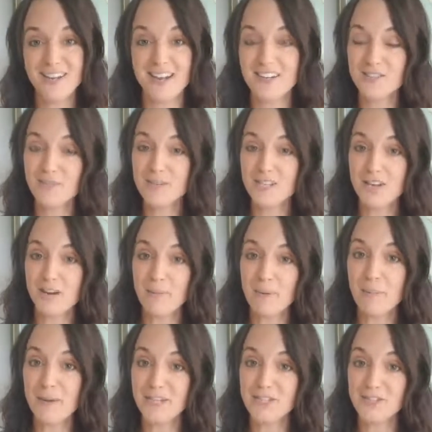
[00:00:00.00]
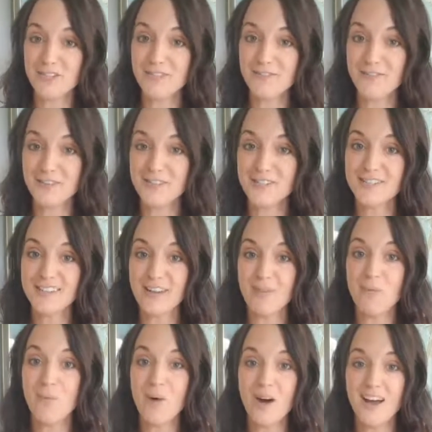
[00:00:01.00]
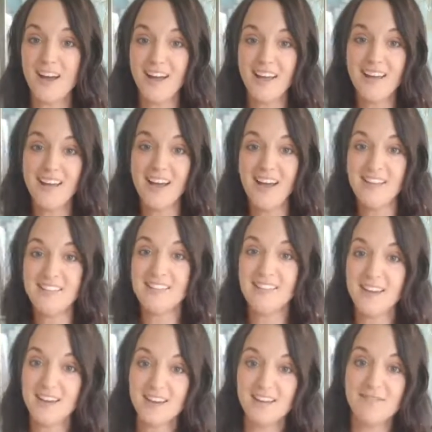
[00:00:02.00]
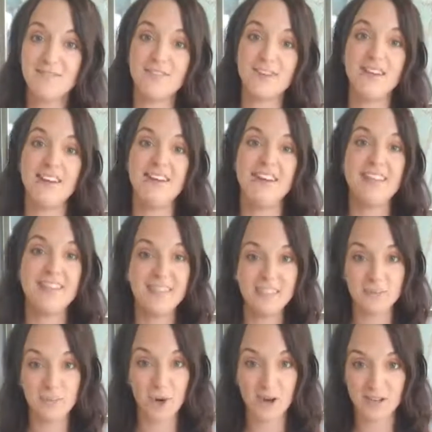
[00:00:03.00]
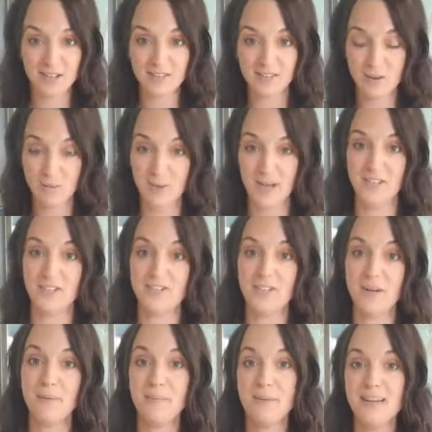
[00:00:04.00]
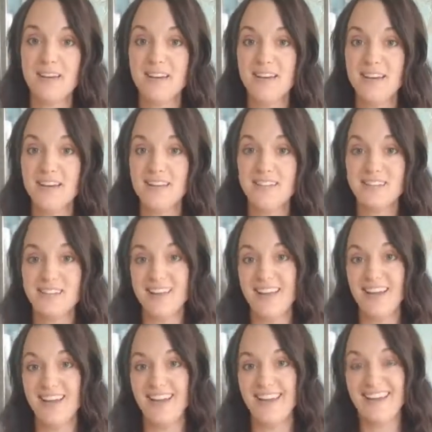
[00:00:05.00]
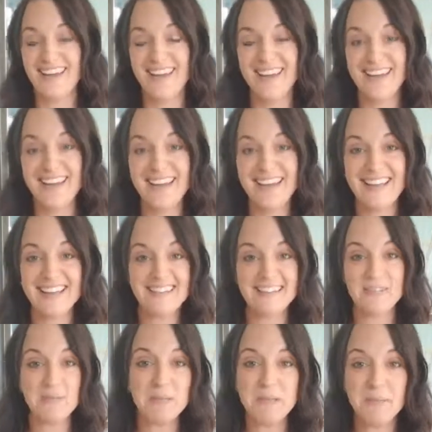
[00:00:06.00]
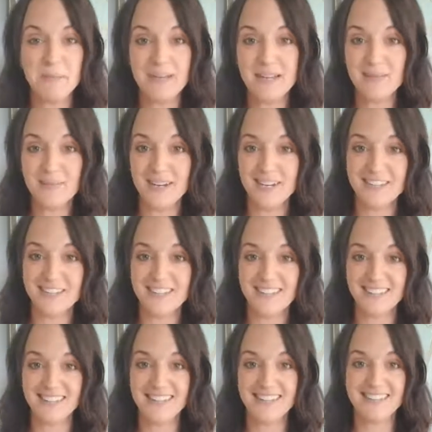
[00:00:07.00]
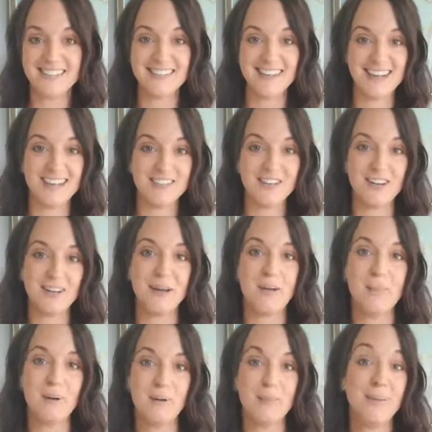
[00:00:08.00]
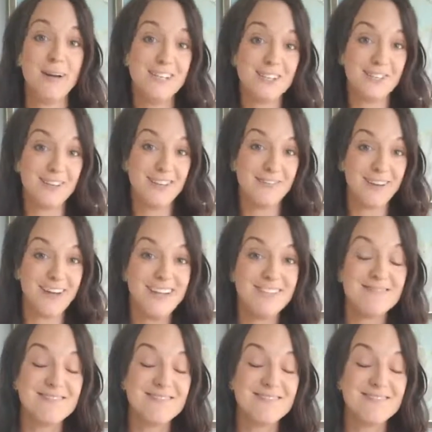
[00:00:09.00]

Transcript: I just want to talk about my journey first and why I love these products so much, because it doesn't really mean much unless I talk about my journey, right?